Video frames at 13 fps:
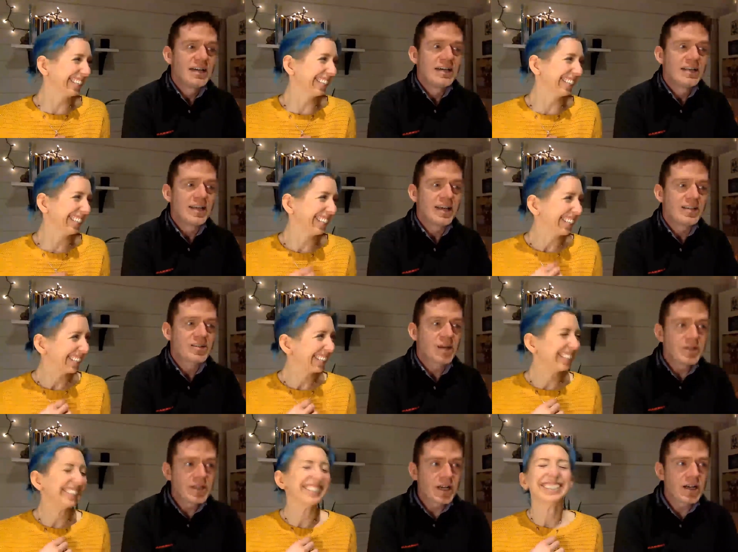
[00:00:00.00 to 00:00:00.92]
Speaker 1: yes, I
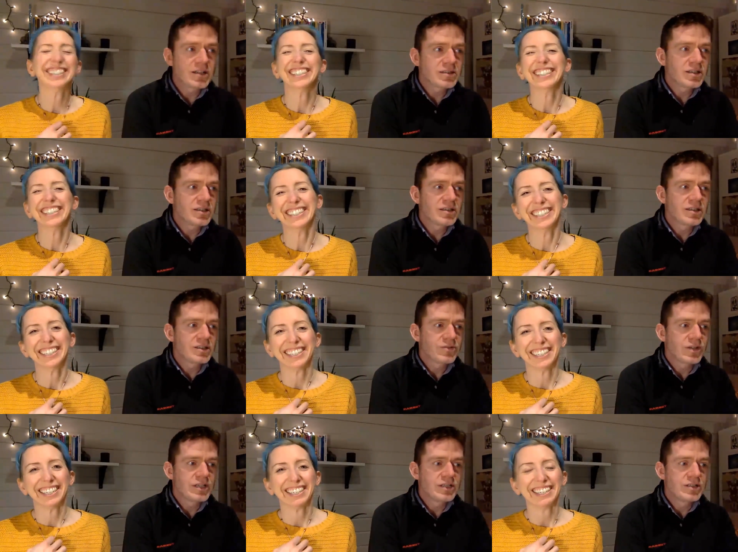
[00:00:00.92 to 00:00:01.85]
mean, I, I think it's
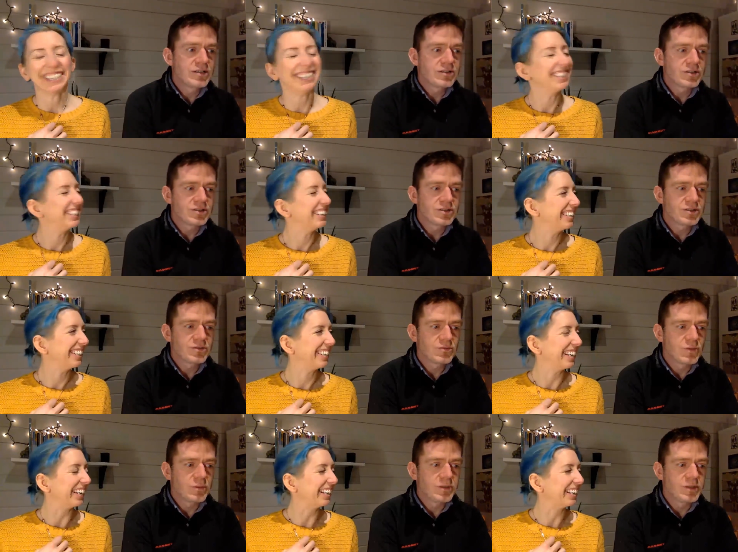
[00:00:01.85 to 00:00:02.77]
fine that
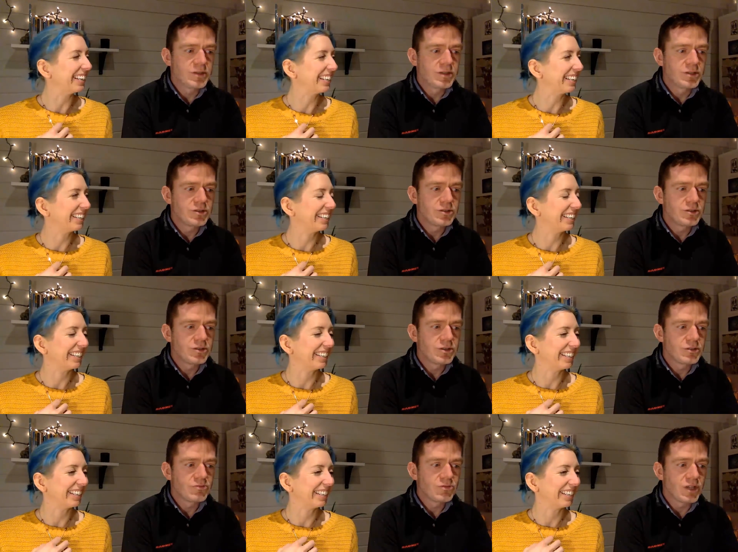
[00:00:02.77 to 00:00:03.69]
women
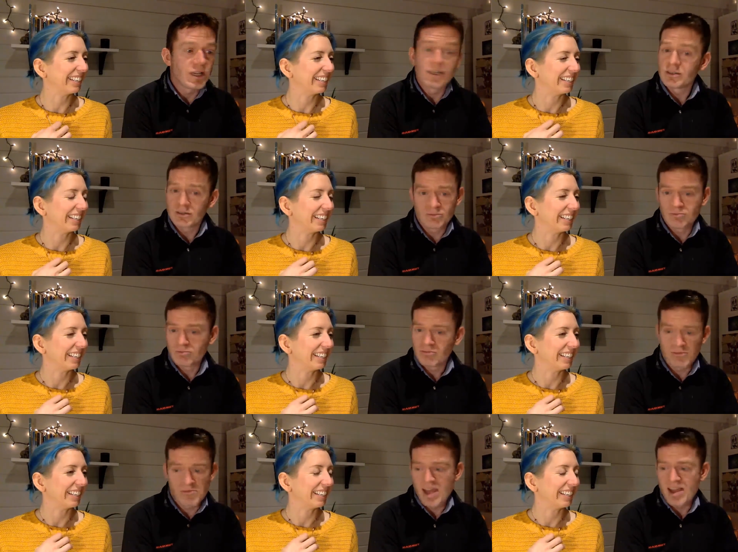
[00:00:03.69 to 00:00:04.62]
and
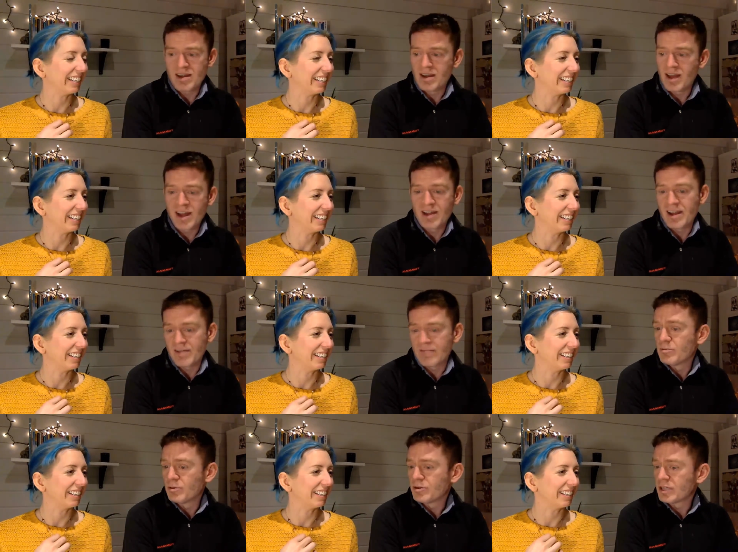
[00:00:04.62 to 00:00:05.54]
men and
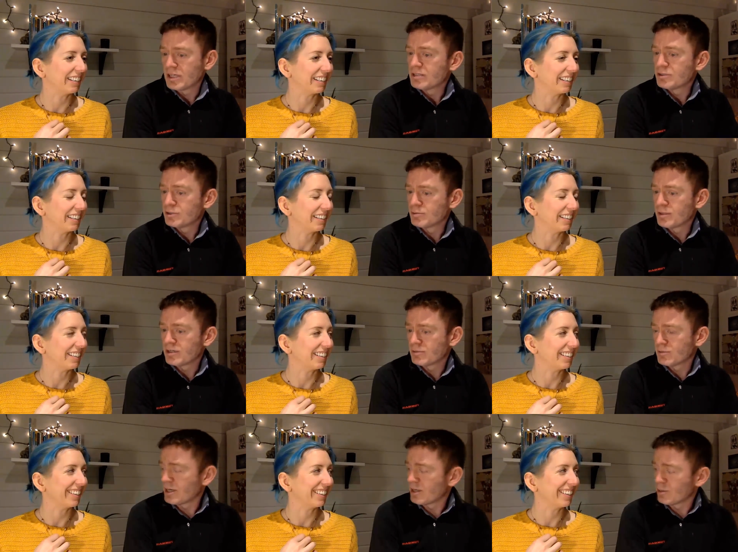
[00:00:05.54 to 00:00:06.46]
everybody should
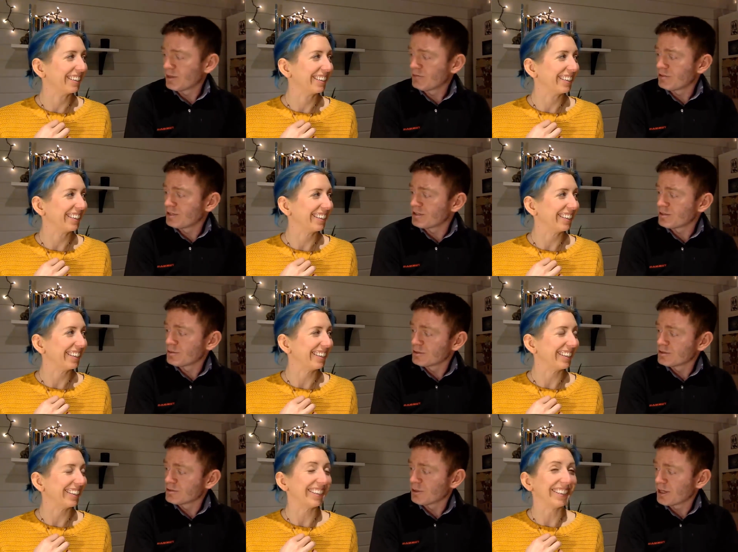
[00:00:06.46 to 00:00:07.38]
wear whatever it is they
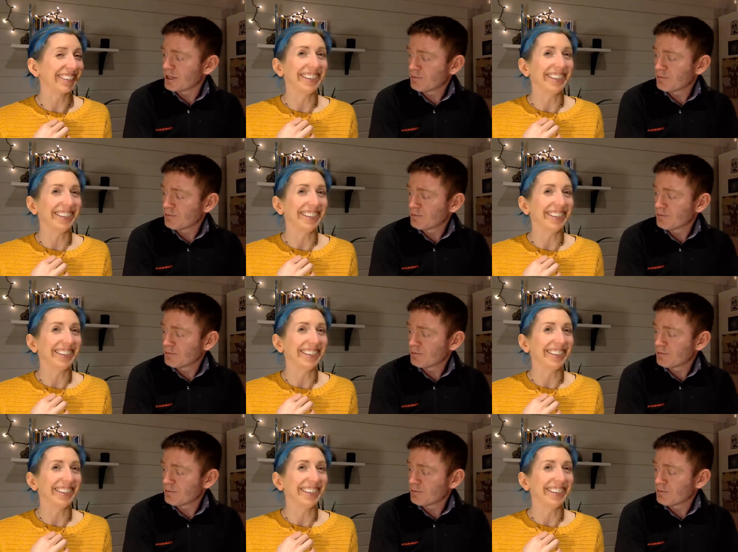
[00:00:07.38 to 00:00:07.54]
want to wear.